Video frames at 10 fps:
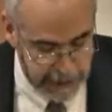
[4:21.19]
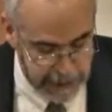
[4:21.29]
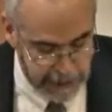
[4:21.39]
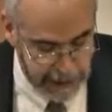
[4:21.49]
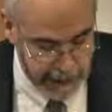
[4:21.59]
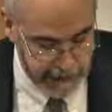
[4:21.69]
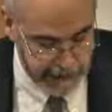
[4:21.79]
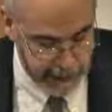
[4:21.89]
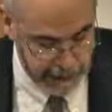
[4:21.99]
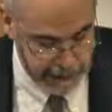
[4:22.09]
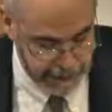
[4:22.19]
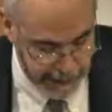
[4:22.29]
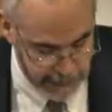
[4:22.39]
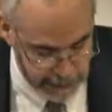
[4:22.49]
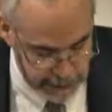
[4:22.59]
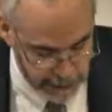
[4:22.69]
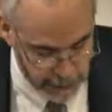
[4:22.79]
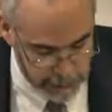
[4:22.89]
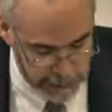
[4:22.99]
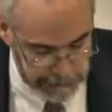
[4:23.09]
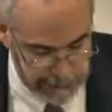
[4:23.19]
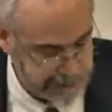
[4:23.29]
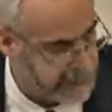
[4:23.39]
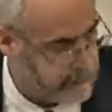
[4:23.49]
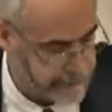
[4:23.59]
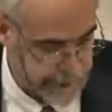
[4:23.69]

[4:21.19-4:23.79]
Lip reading: or demerits of contraception or its legal